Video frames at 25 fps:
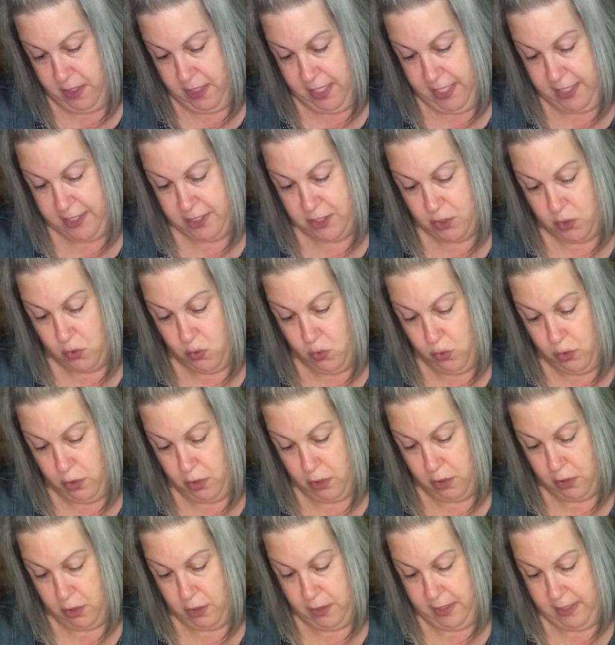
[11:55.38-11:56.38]
it's
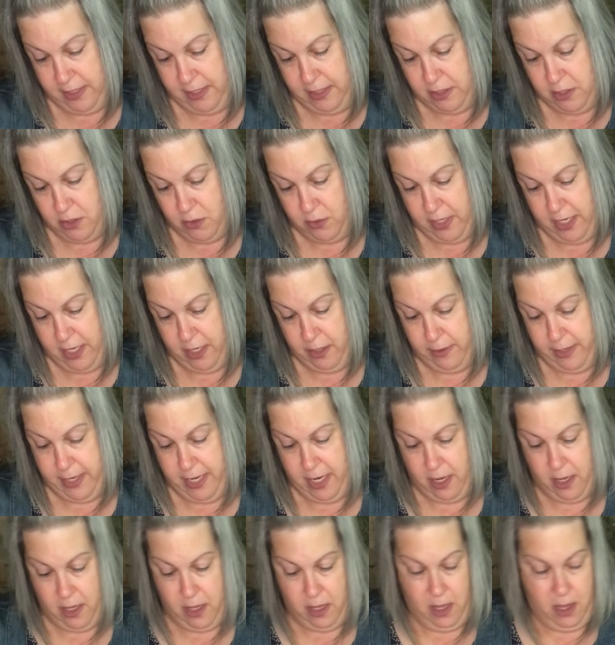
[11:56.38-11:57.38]
cooler in your
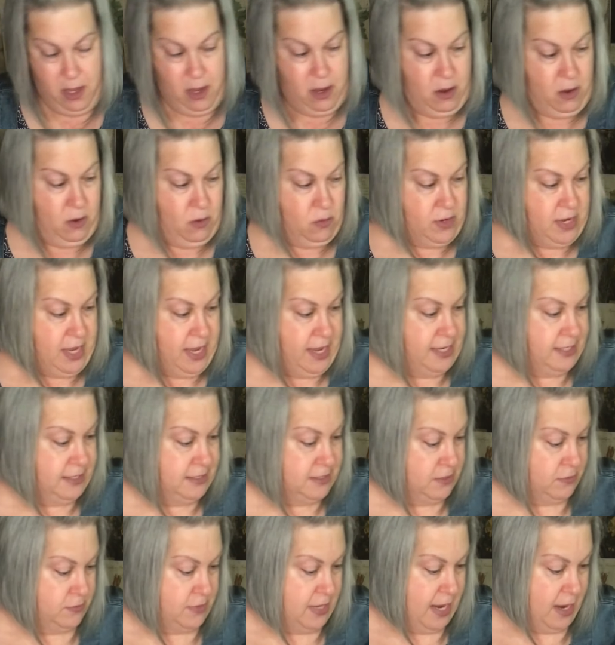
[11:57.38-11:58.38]
area. Okay,
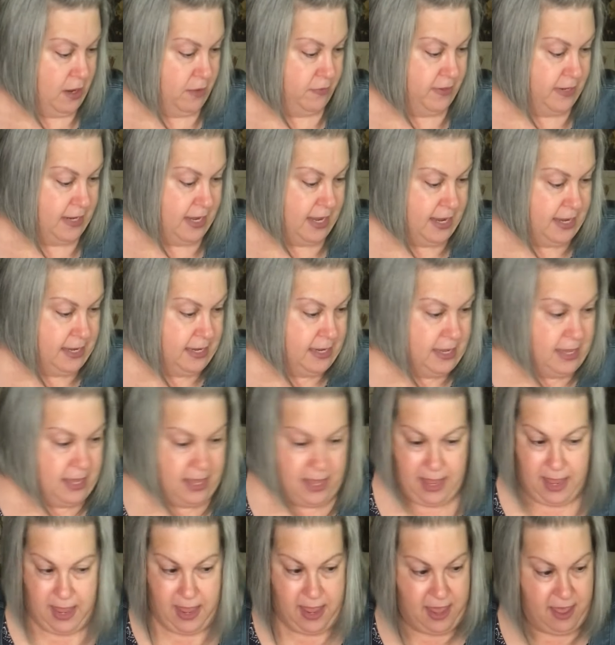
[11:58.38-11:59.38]
so now that I
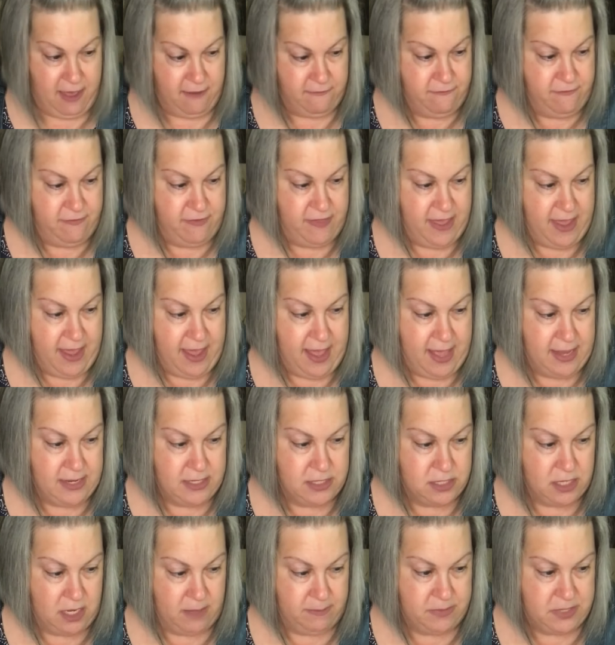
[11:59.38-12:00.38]
have that
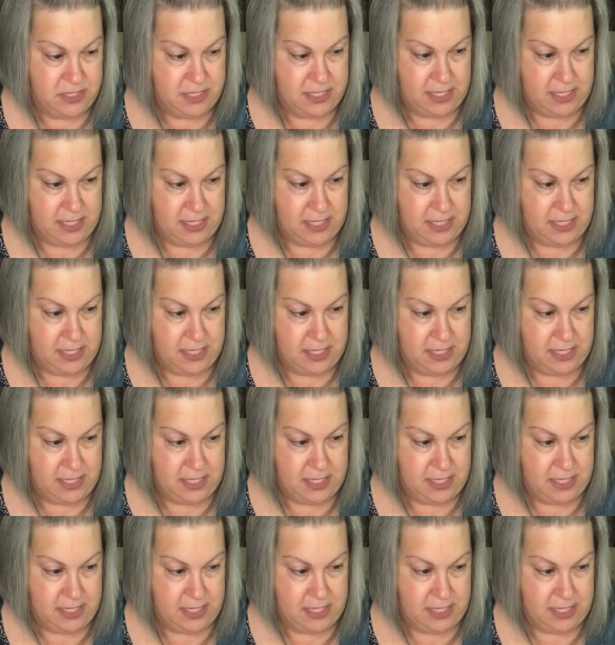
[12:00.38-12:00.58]
dumped